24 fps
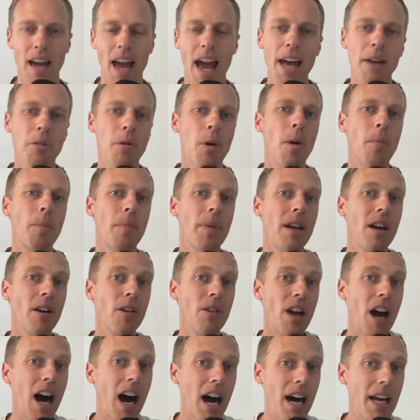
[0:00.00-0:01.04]
and will be able
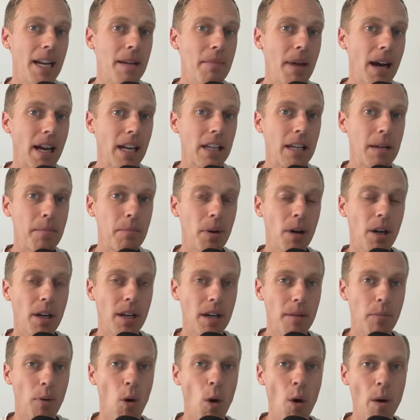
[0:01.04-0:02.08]
to automatically book an
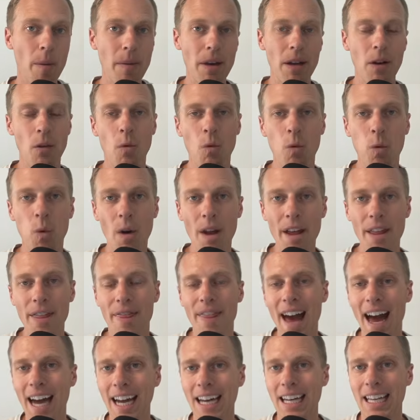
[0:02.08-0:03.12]
appointment with
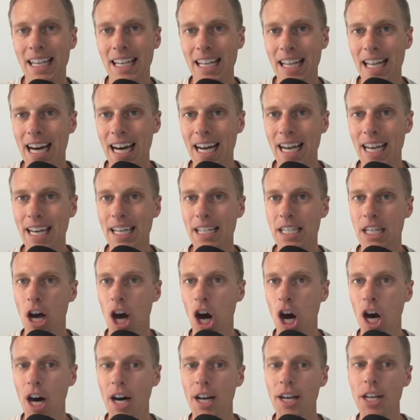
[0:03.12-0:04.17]
that client
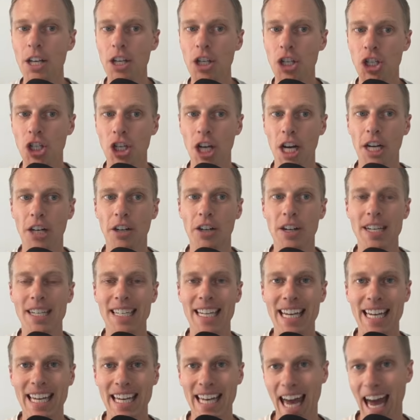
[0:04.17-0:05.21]
on
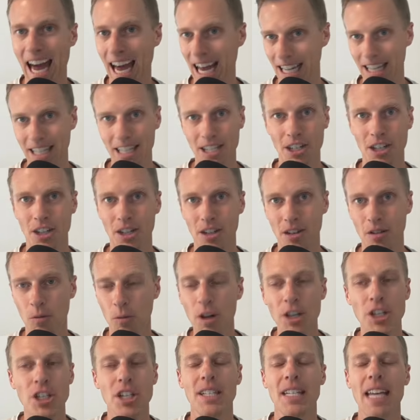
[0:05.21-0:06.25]
Jerry's calendar,
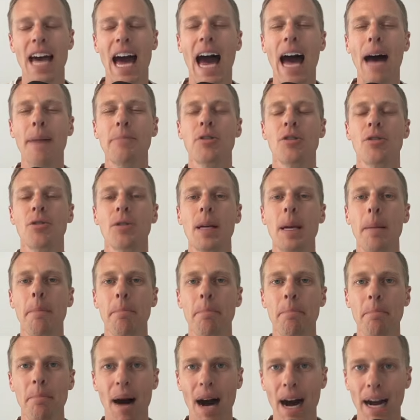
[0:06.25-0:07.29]
which is absolutely
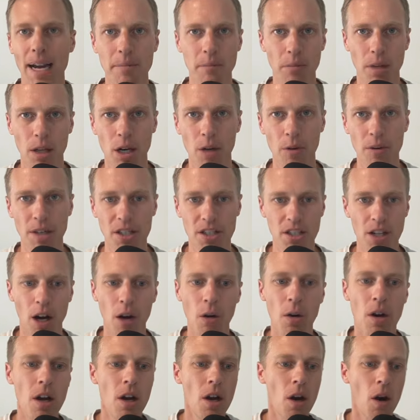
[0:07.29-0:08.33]
mind-blowing.
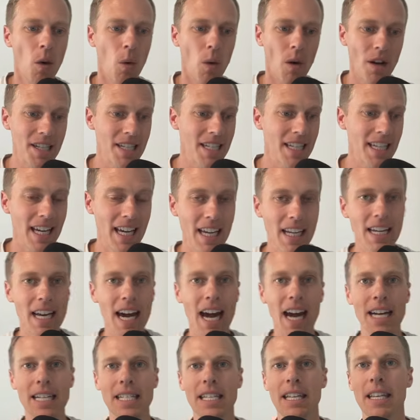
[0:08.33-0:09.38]
So once again,
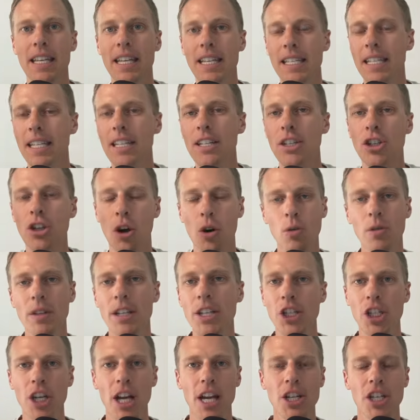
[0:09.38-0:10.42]
guys, this is
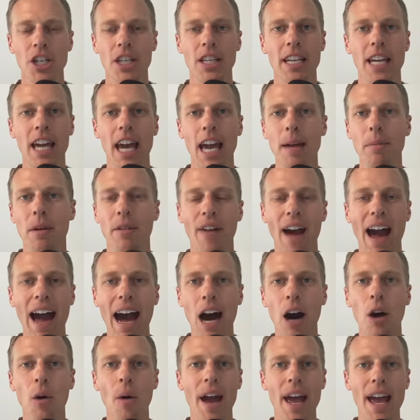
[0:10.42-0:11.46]
totally changing the game of
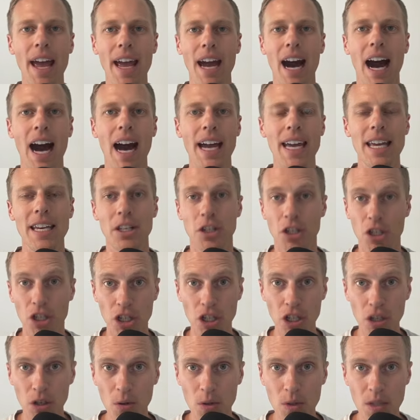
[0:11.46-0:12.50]
how AI is
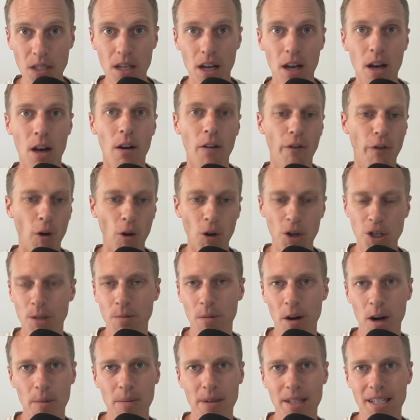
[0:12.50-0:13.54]
used for
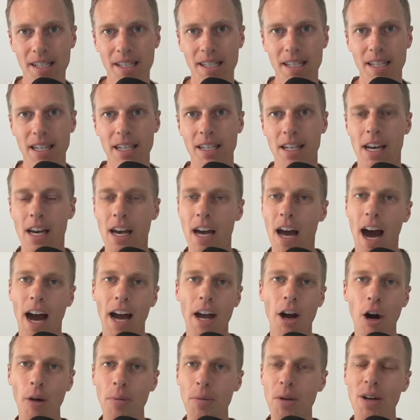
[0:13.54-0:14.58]
small businesses.
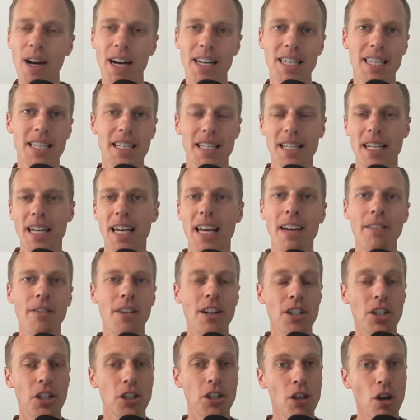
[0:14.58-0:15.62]
I hope you guys can see, even
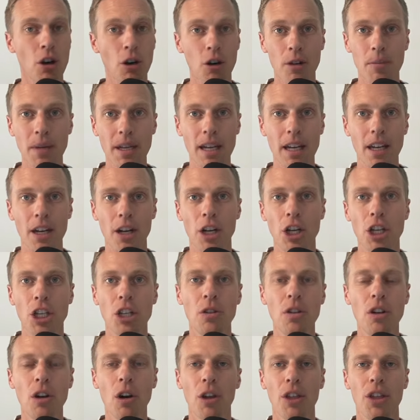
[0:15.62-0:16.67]
as a total beginner, you
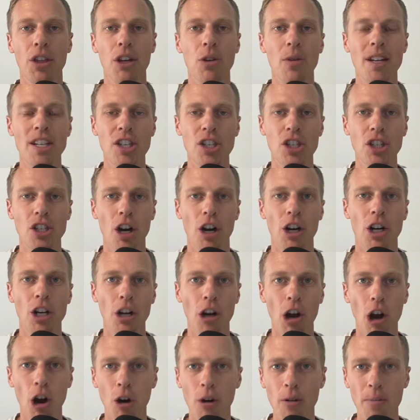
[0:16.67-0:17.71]
can go through and start
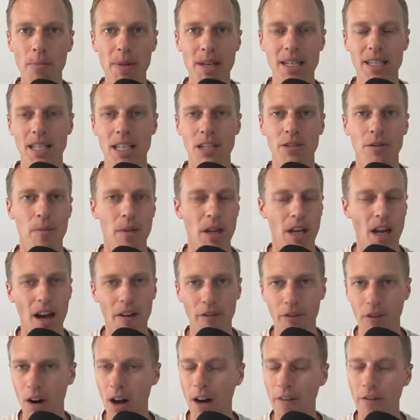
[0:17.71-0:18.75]
your own business from the
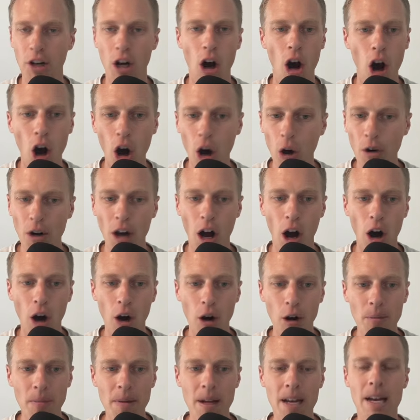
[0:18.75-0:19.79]
comfort of your own
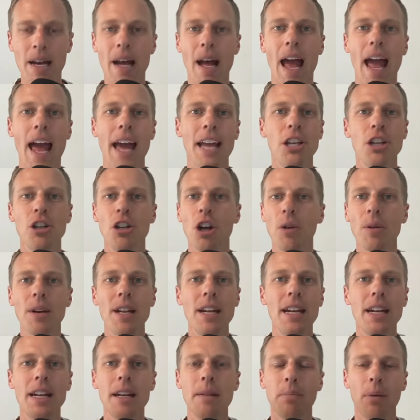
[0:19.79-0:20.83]
home, and you don't
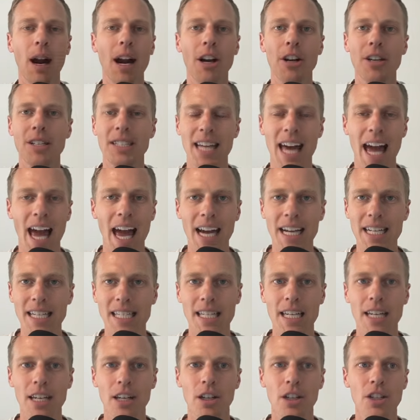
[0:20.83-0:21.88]
need any prior tech
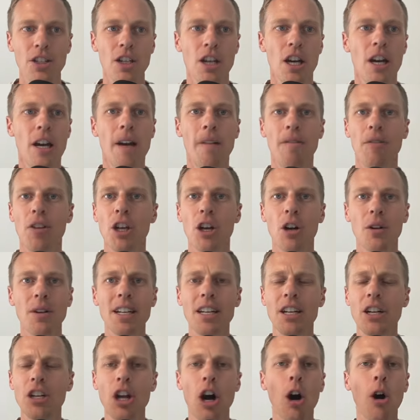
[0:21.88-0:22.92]
skills. You don't
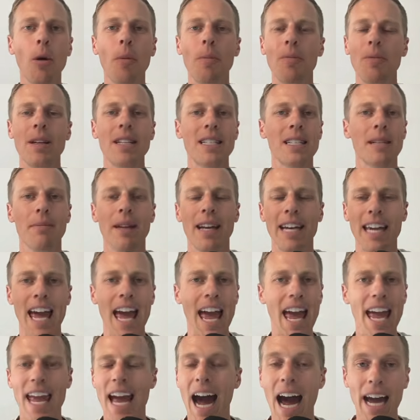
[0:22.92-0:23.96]
need to be some like
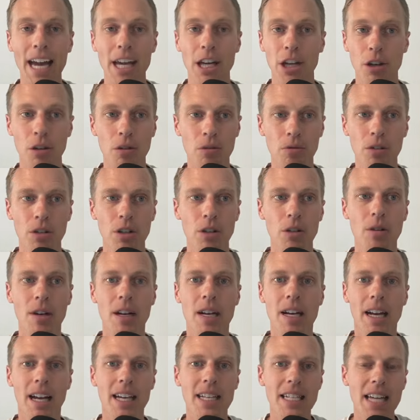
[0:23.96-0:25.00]
AI guru,
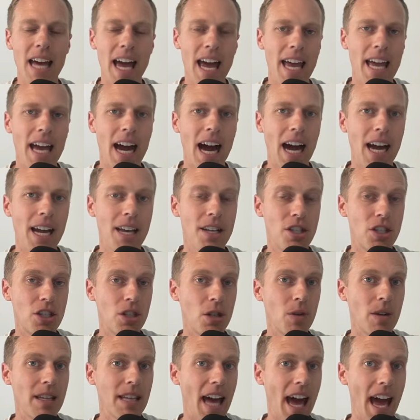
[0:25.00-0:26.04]
because AI is
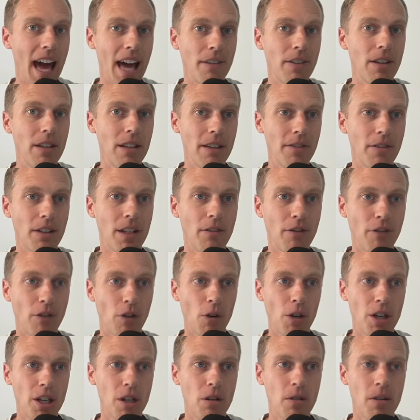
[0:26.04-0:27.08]
doing the heavy lifting
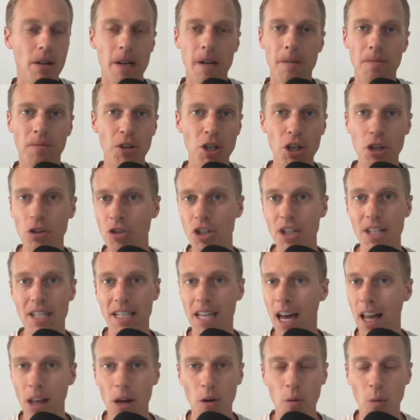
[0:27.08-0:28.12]
for you. You just
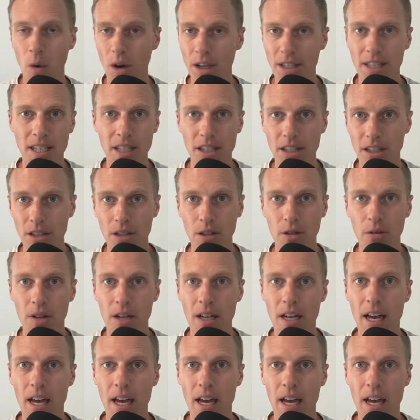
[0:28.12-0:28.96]
tell it what to do.